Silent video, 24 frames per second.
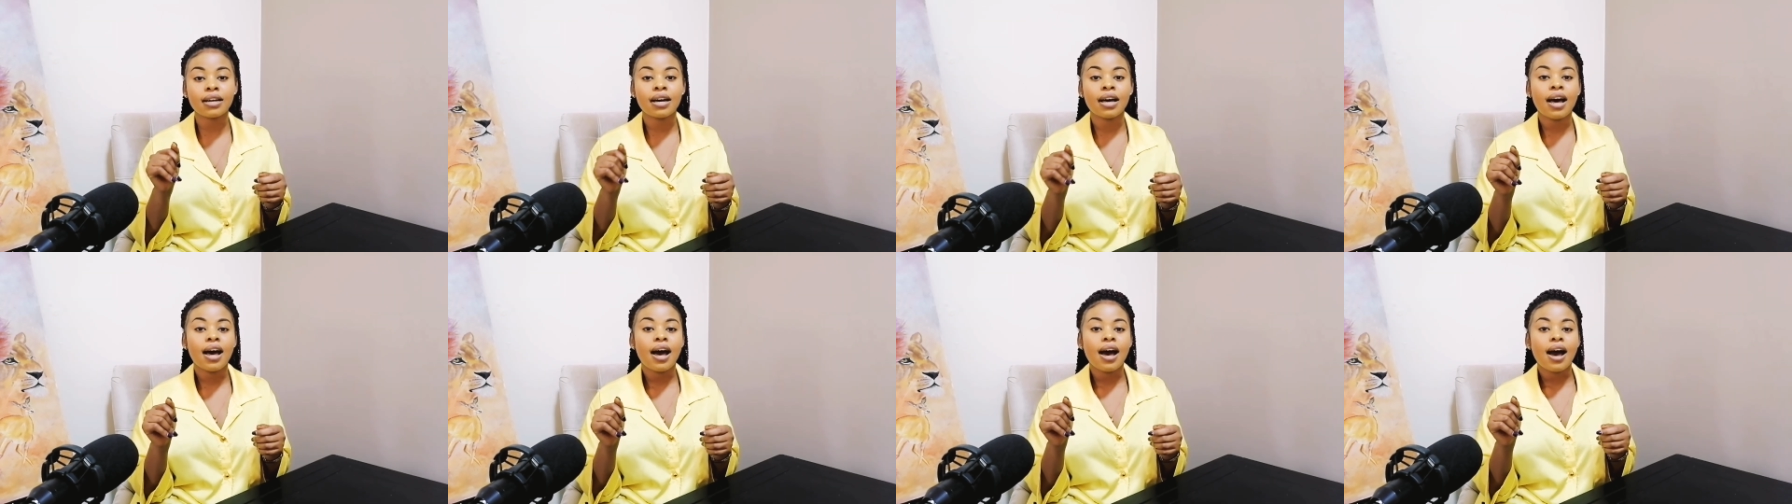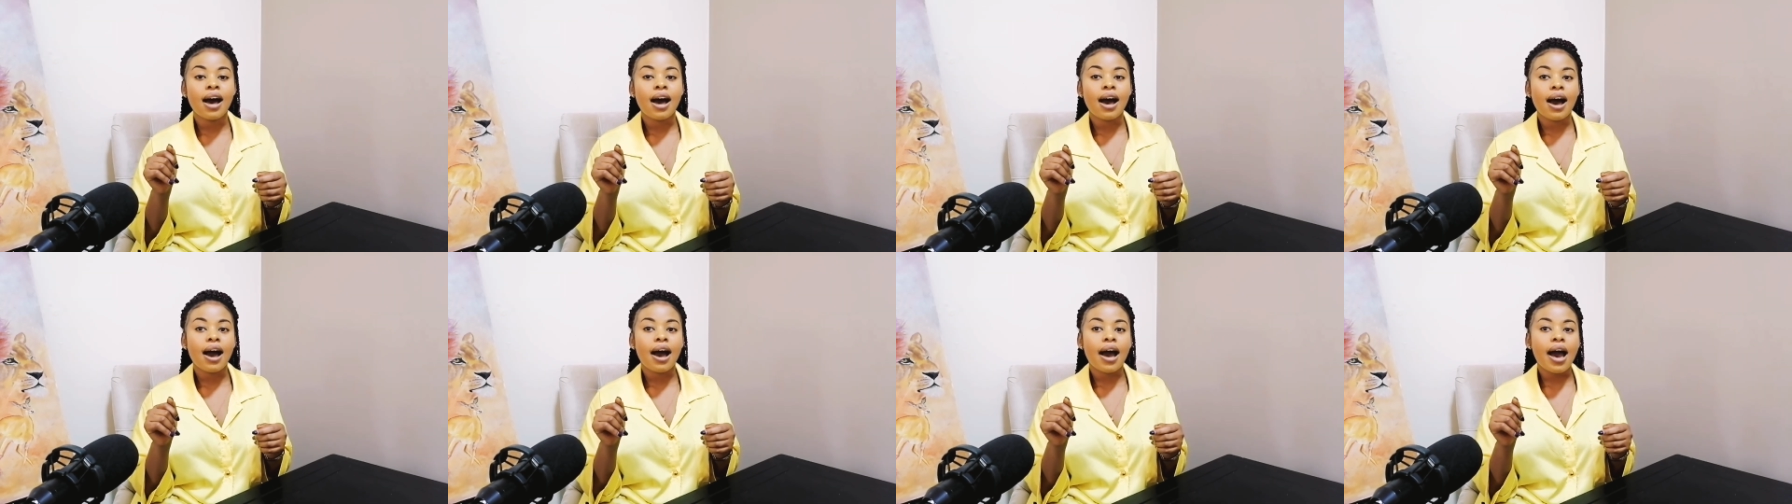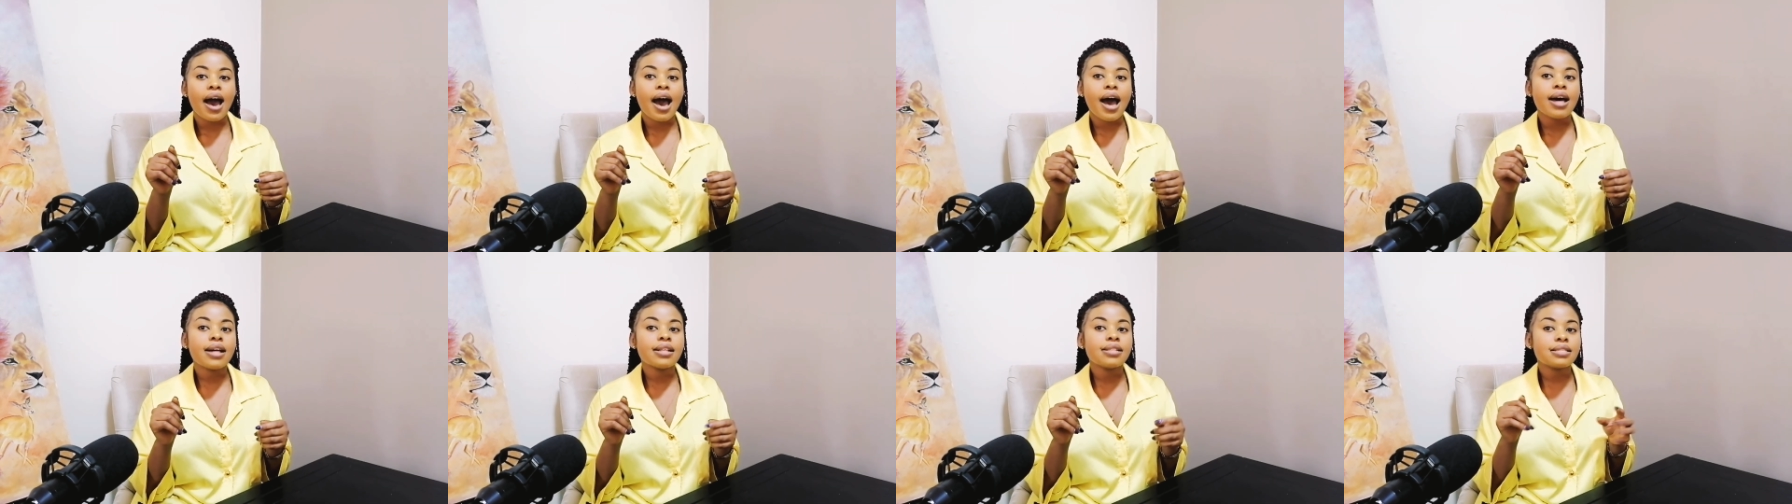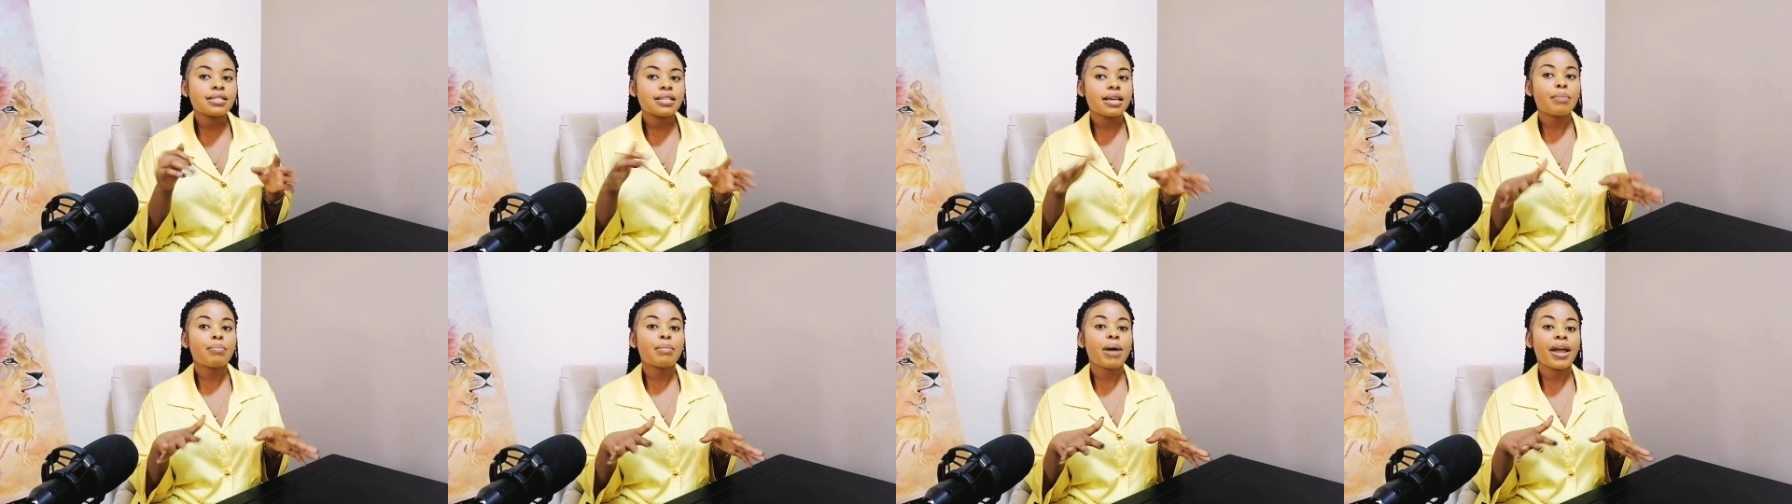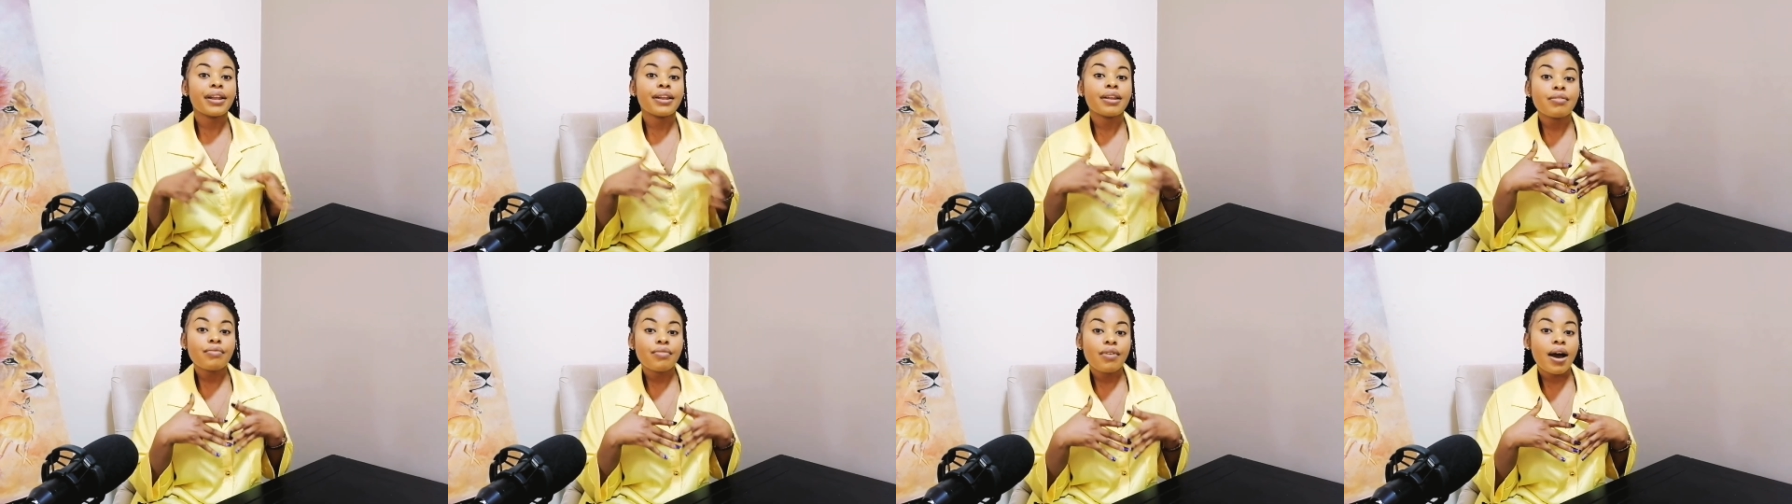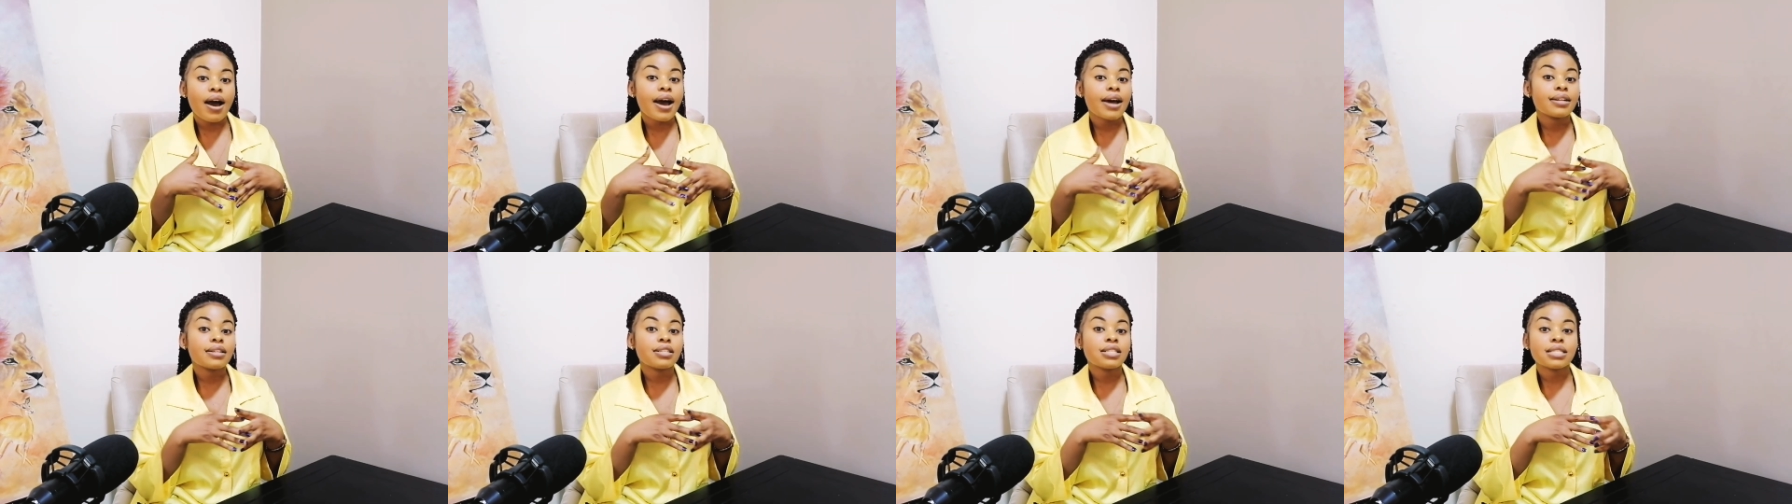and some I never
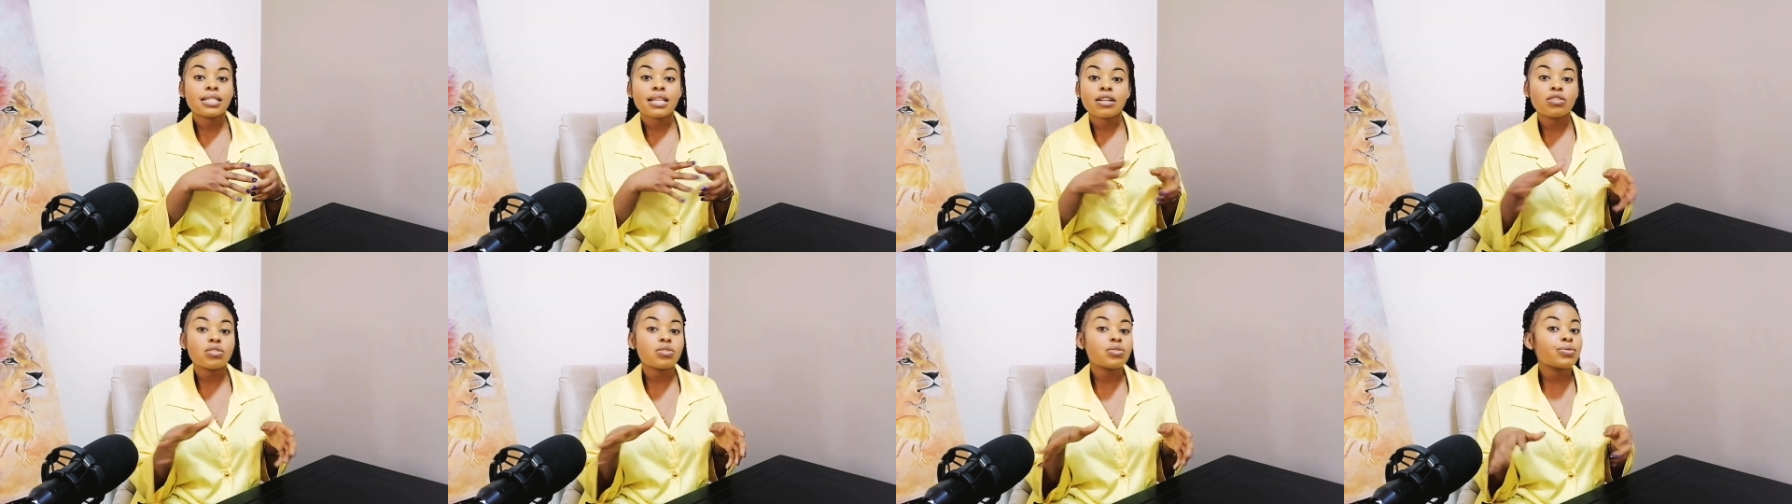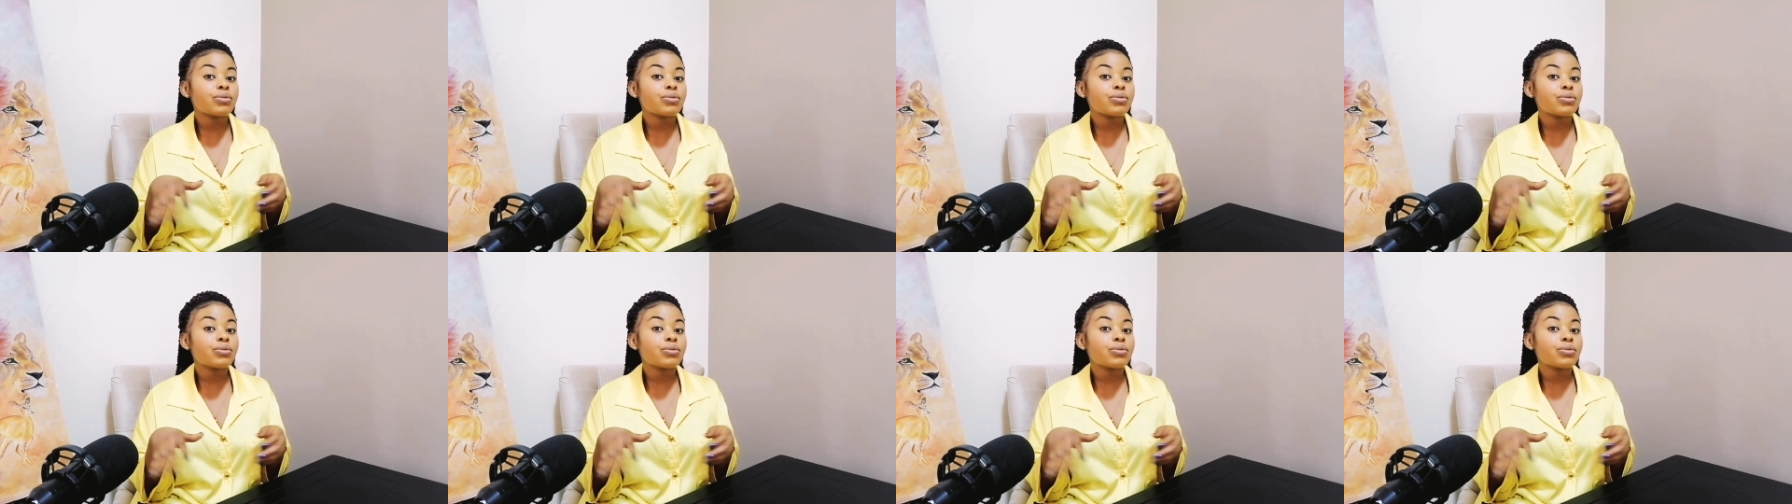had sad